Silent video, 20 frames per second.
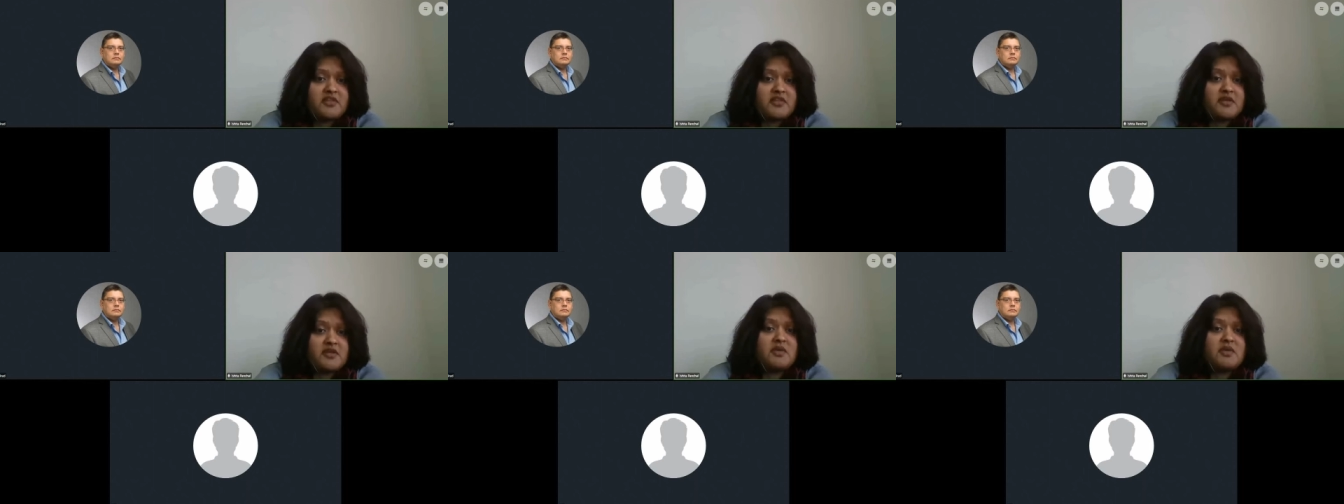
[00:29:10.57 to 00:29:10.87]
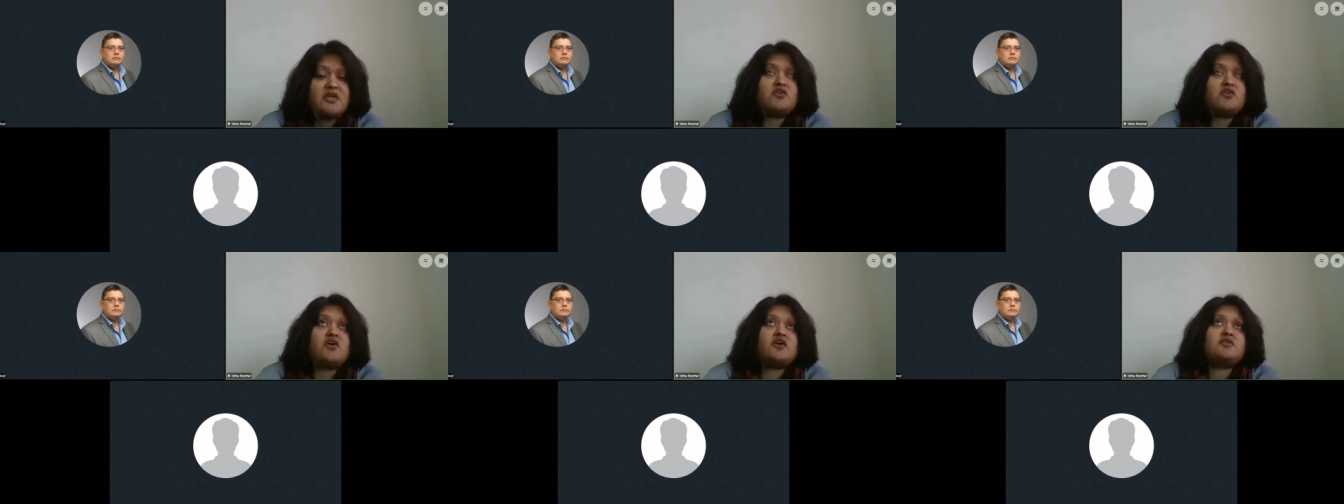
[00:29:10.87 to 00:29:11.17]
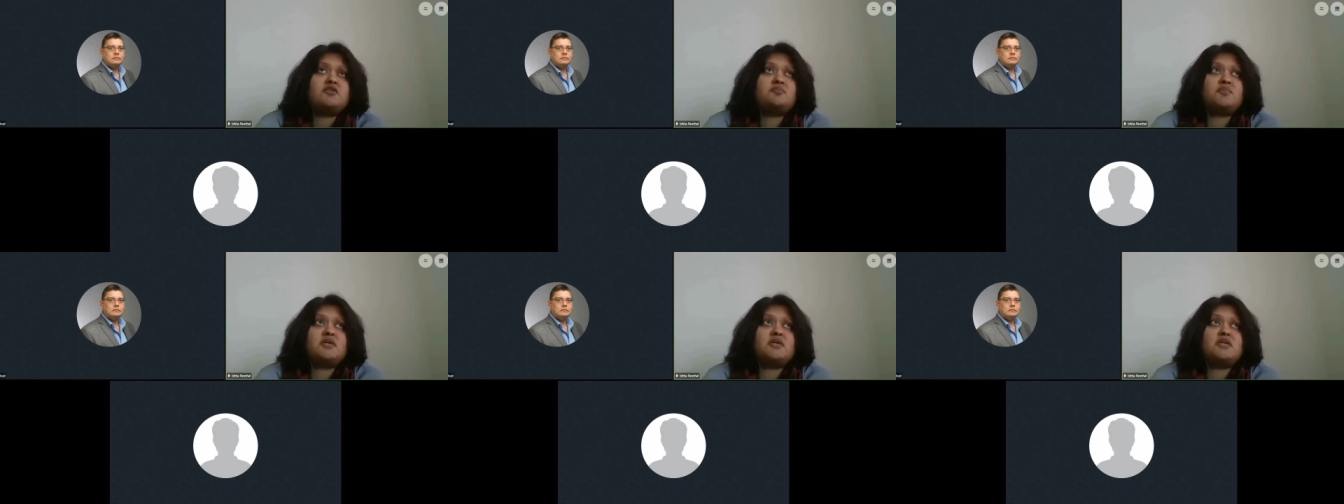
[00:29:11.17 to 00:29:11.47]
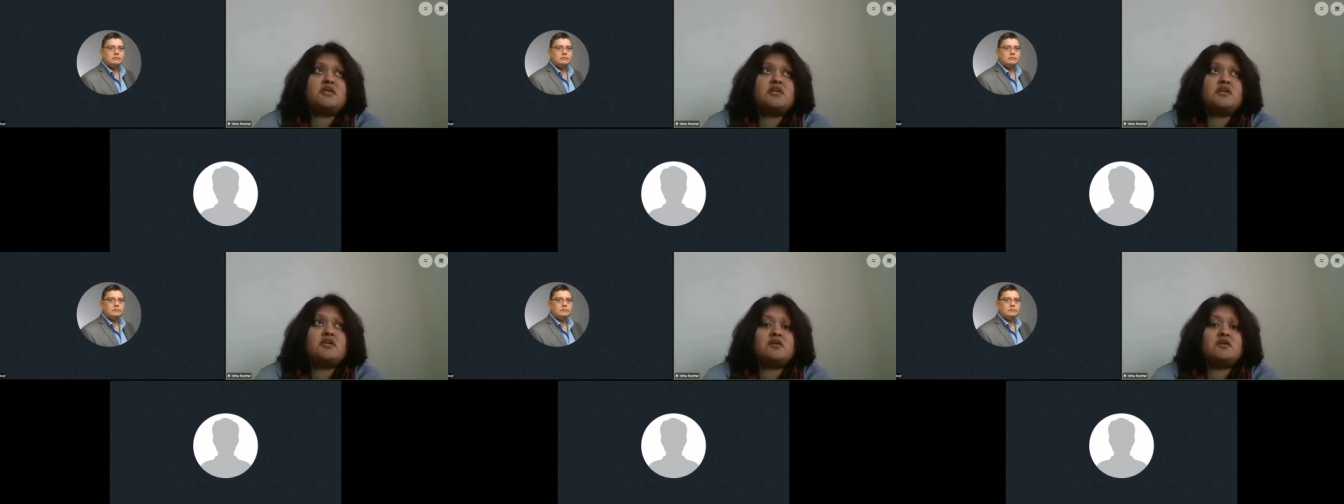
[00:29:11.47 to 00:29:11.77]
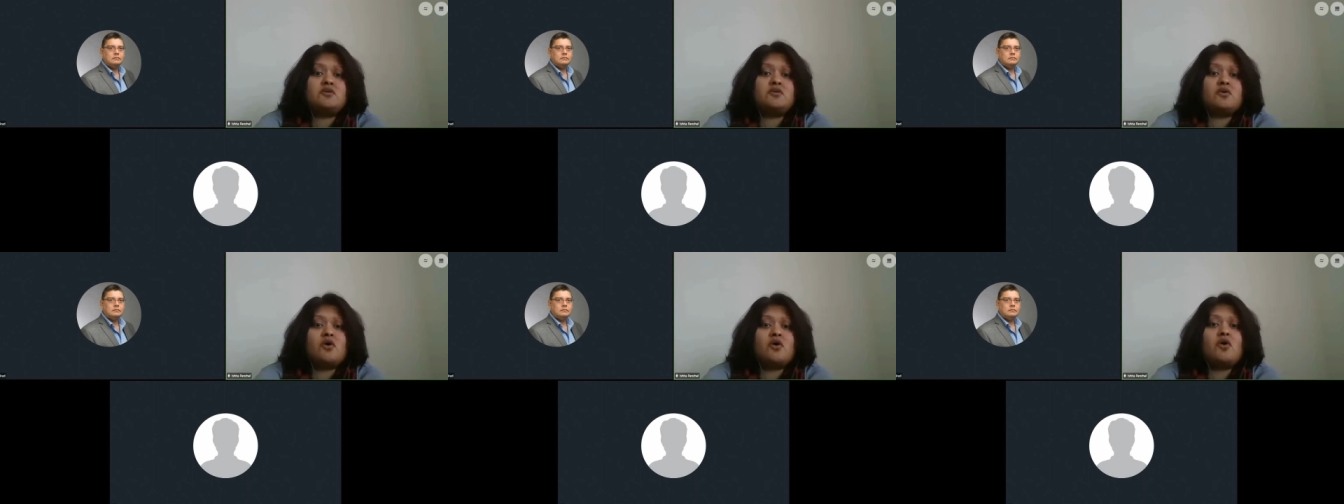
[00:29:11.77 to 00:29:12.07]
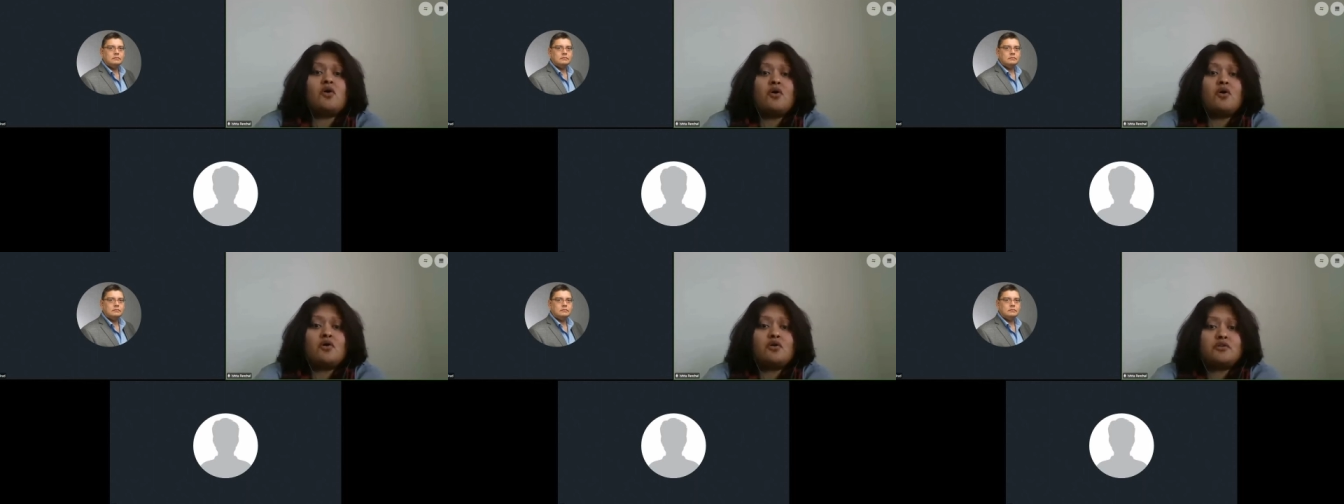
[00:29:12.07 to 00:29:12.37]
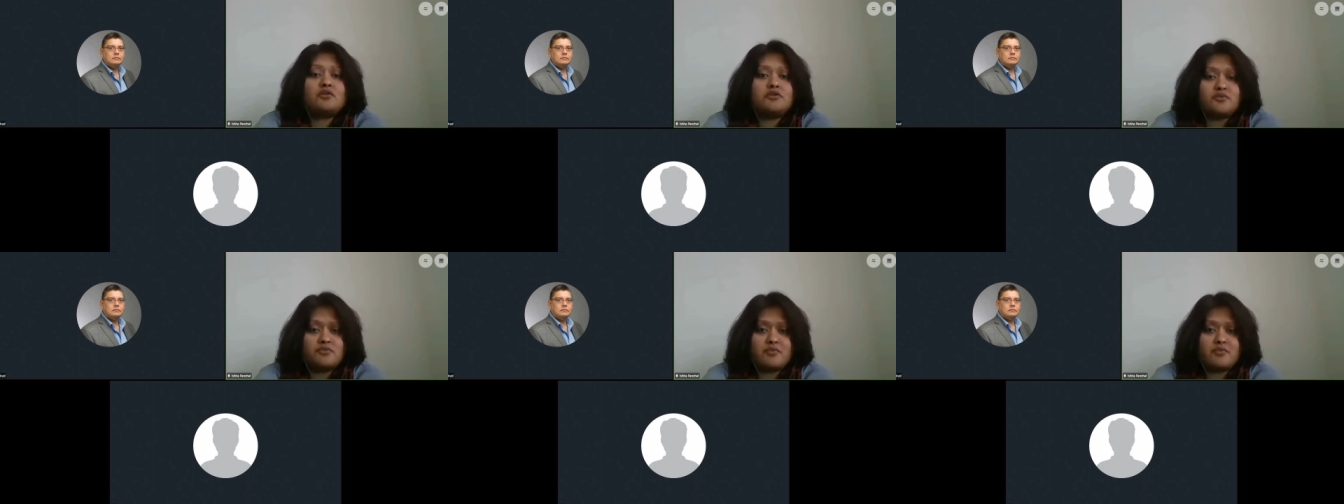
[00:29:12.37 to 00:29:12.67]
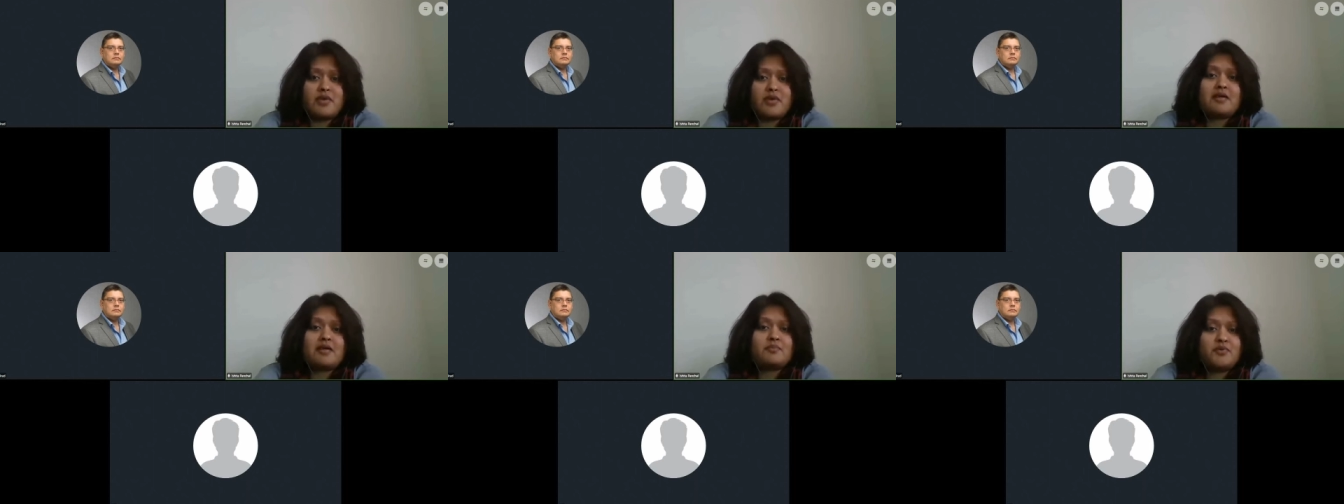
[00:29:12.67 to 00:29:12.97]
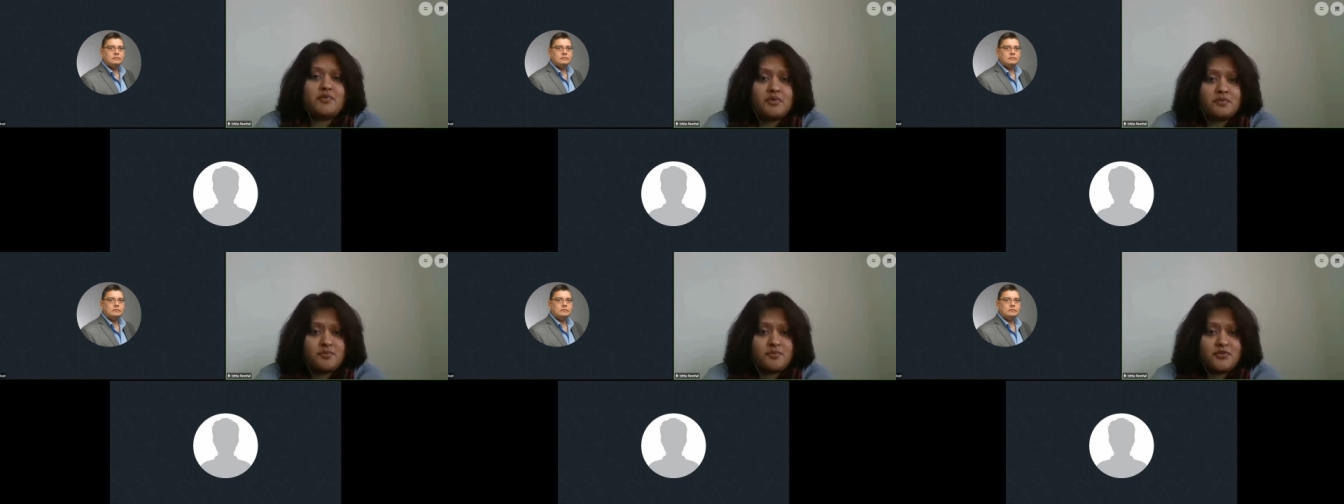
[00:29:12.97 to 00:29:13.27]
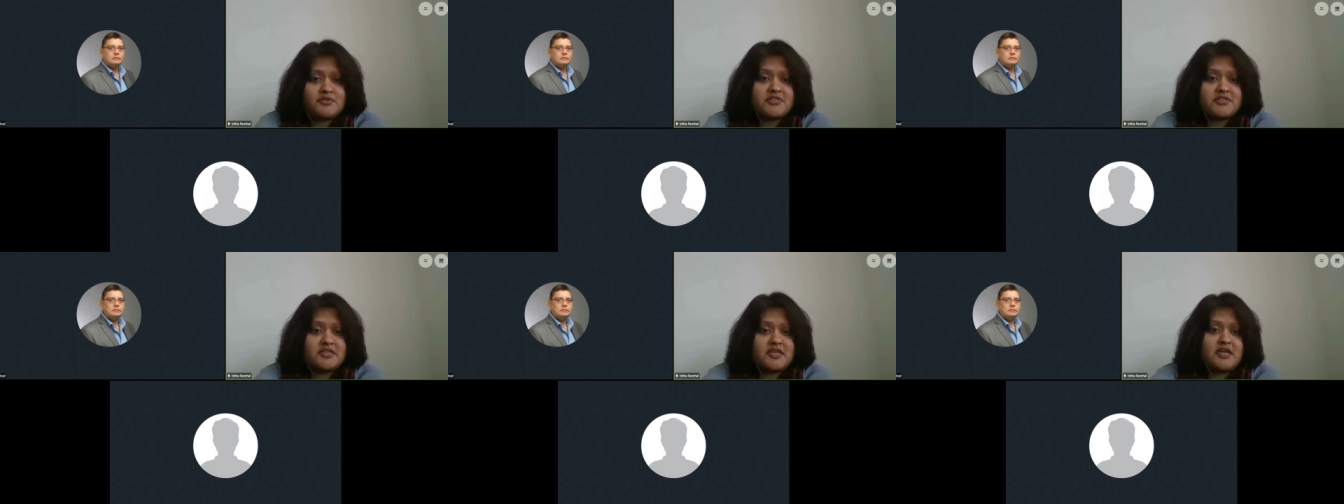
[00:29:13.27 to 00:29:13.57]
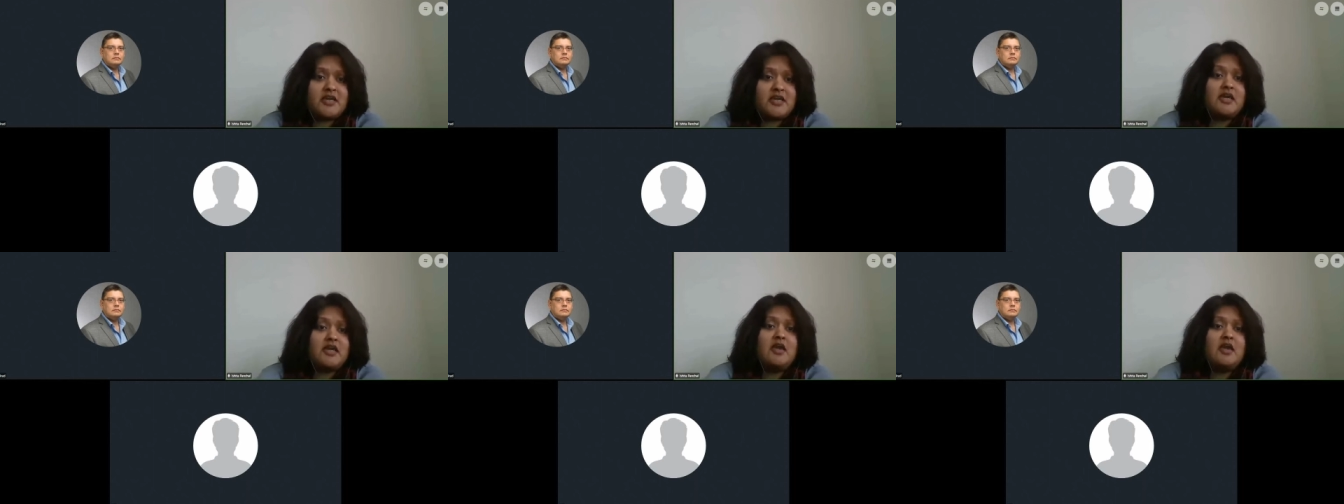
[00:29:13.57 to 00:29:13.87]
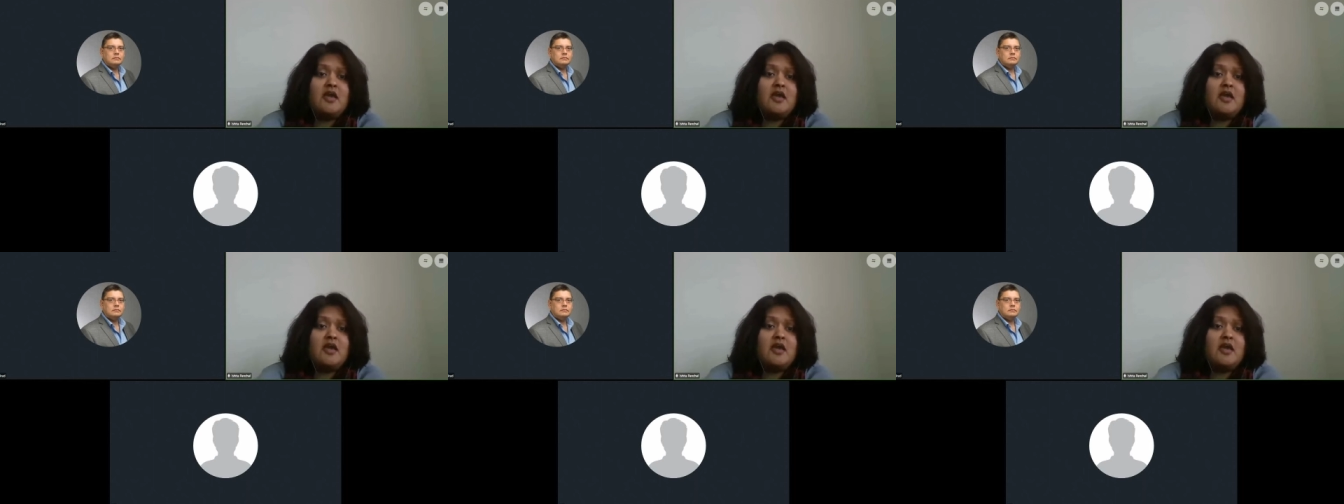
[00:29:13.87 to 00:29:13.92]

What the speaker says: They may not be called RAP per se,